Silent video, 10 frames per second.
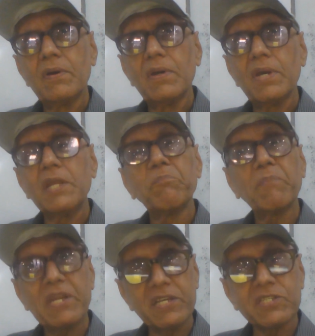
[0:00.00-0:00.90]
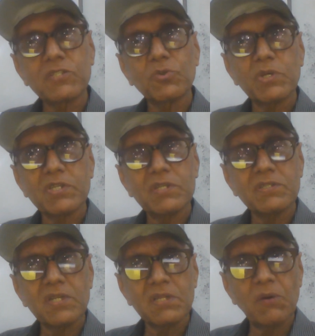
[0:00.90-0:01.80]
In many situations
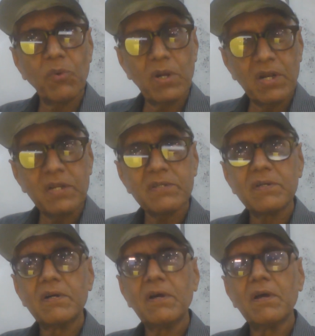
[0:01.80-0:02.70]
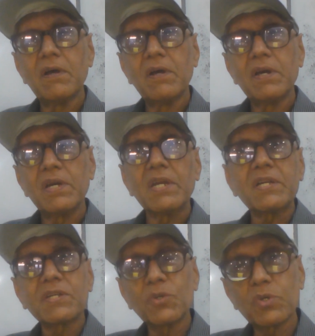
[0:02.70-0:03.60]
in the world,
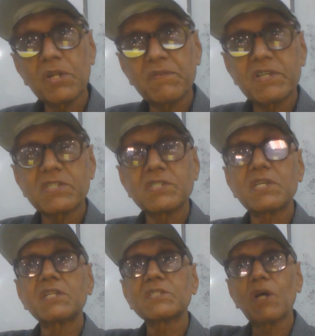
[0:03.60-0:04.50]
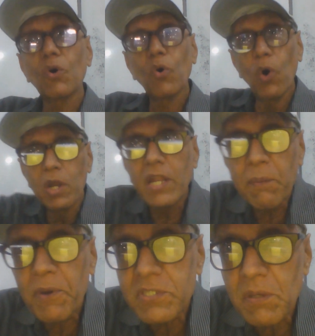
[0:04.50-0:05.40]
intuitive decision is the only
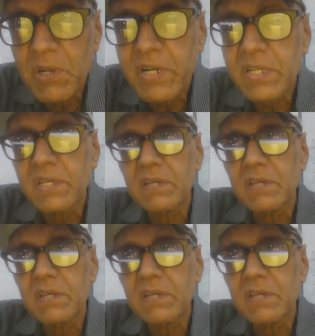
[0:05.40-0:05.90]
possibility.